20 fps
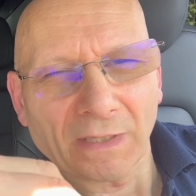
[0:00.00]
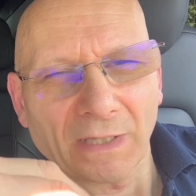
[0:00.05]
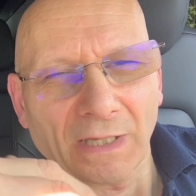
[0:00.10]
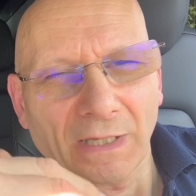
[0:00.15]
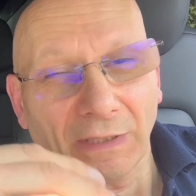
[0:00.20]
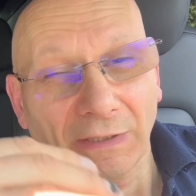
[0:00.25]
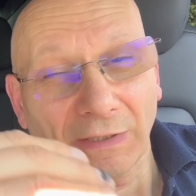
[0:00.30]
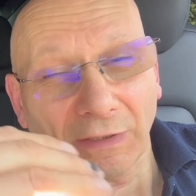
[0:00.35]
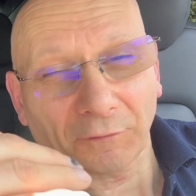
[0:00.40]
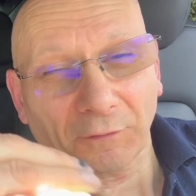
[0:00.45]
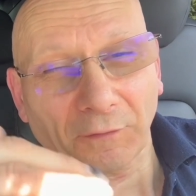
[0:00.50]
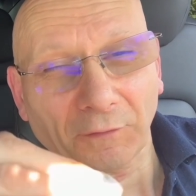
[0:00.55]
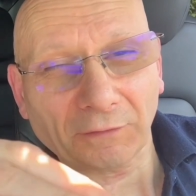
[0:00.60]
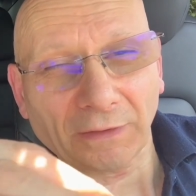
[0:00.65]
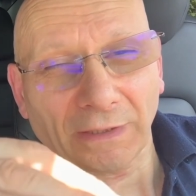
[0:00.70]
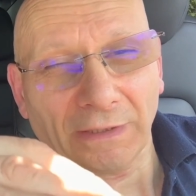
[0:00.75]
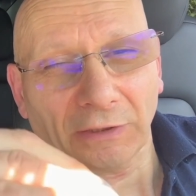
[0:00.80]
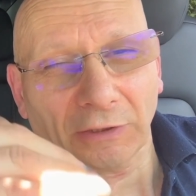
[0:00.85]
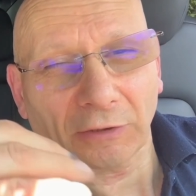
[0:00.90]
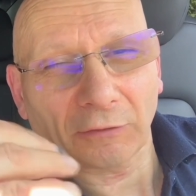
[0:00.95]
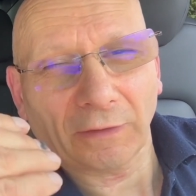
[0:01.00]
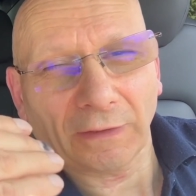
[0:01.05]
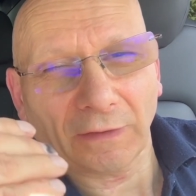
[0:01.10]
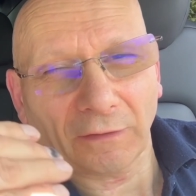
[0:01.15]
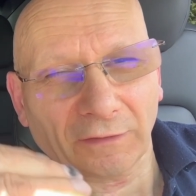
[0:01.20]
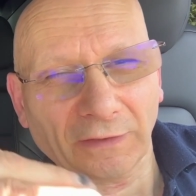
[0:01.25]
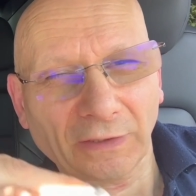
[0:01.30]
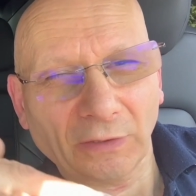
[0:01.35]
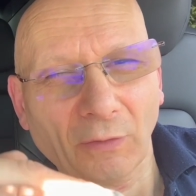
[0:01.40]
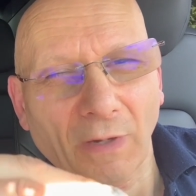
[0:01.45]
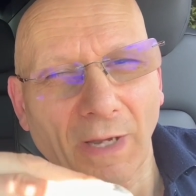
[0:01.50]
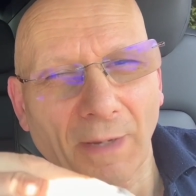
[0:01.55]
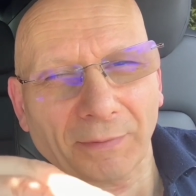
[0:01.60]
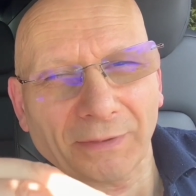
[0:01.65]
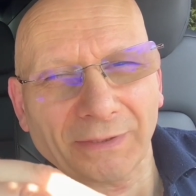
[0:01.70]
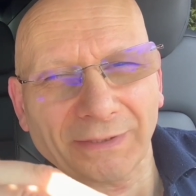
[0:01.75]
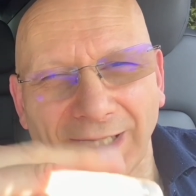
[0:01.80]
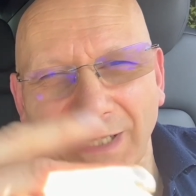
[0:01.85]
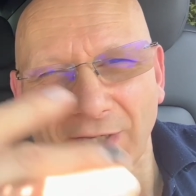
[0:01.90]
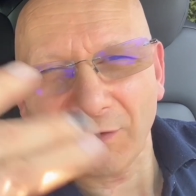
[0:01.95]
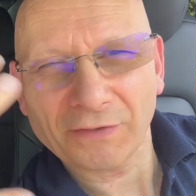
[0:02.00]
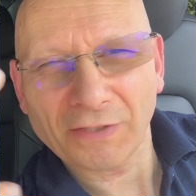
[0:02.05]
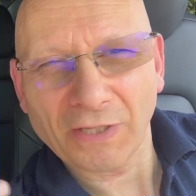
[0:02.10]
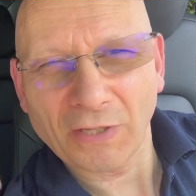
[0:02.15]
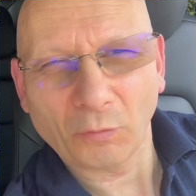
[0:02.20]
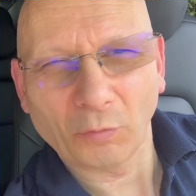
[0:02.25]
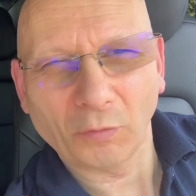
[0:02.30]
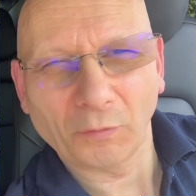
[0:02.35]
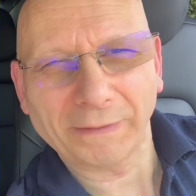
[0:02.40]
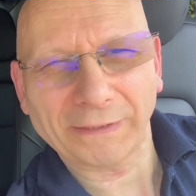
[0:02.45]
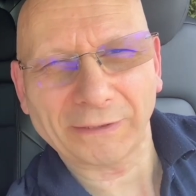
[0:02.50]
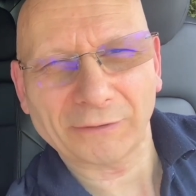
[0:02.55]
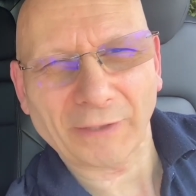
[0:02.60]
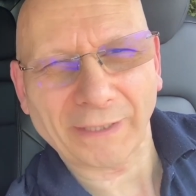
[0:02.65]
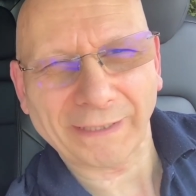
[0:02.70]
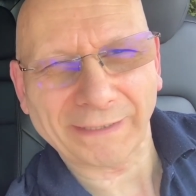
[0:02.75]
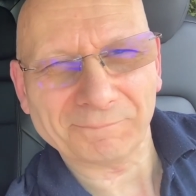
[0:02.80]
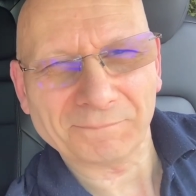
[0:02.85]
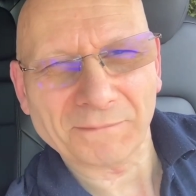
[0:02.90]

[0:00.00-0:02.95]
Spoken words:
And it's 15 degrees tilt up and down will be great.